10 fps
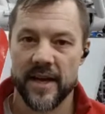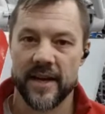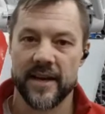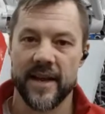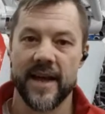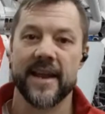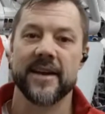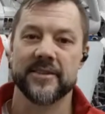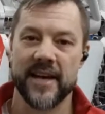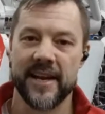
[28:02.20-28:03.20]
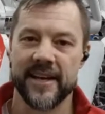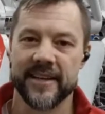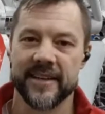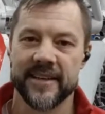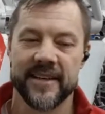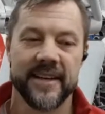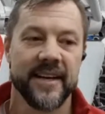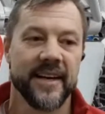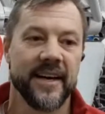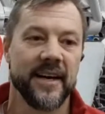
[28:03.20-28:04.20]
and entertaining.
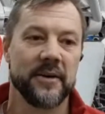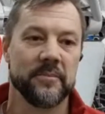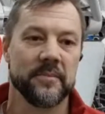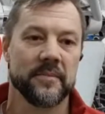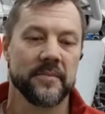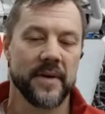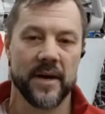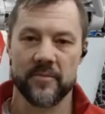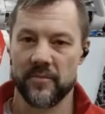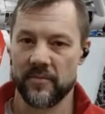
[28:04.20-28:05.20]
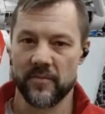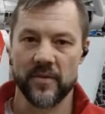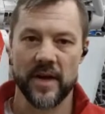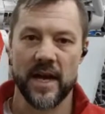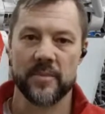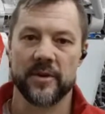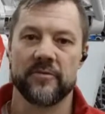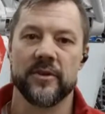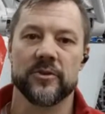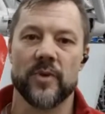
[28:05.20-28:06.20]
I'm happy to
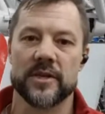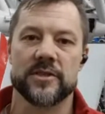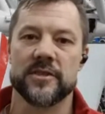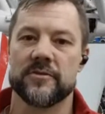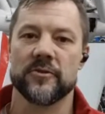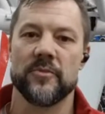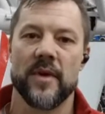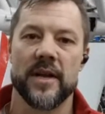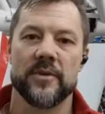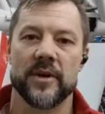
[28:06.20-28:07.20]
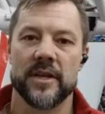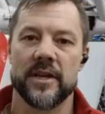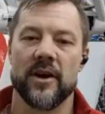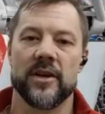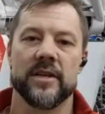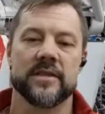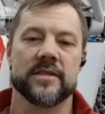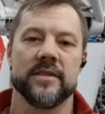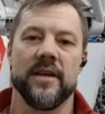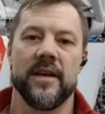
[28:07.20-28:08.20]
field questions from anyone in the
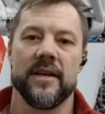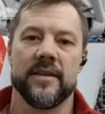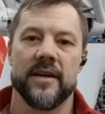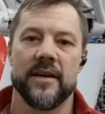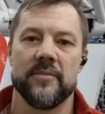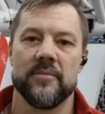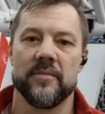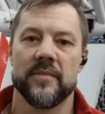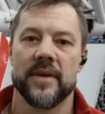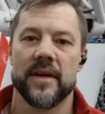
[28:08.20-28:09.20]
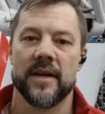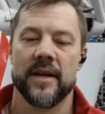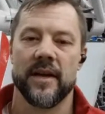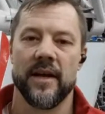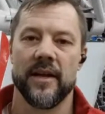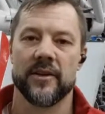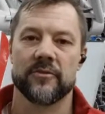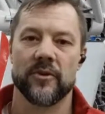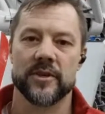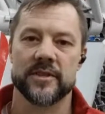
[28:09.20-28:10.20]
audience, and look
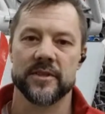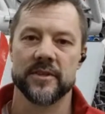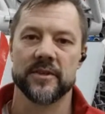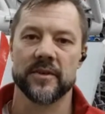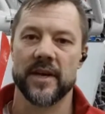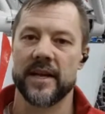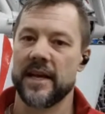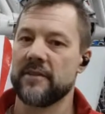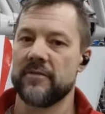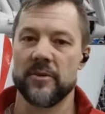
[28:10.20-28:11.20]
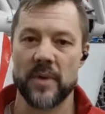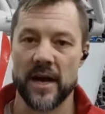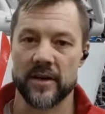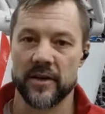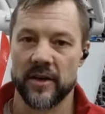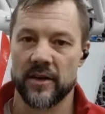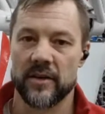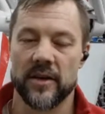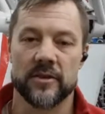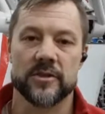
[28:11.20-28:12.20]
forward to getting any feedback on
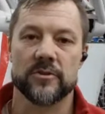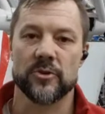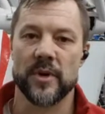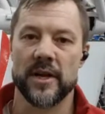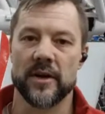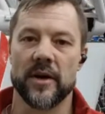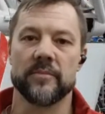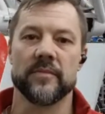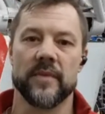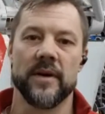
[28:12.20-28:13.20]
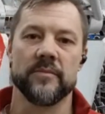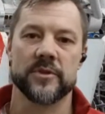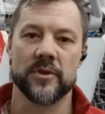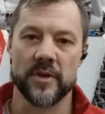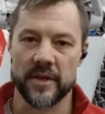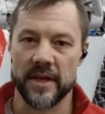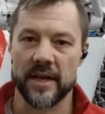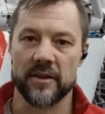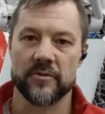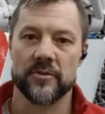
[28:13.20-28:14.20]
our social media. I'm sure you can
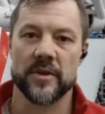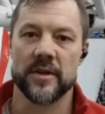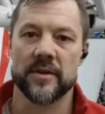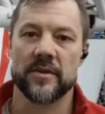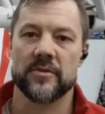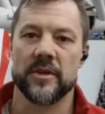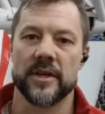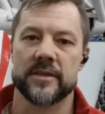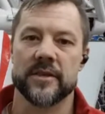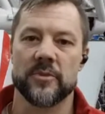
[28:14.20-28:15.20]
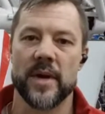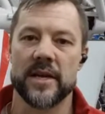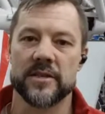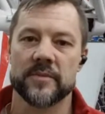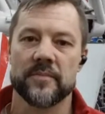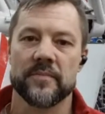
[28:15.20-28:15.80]
get it through the links on the page.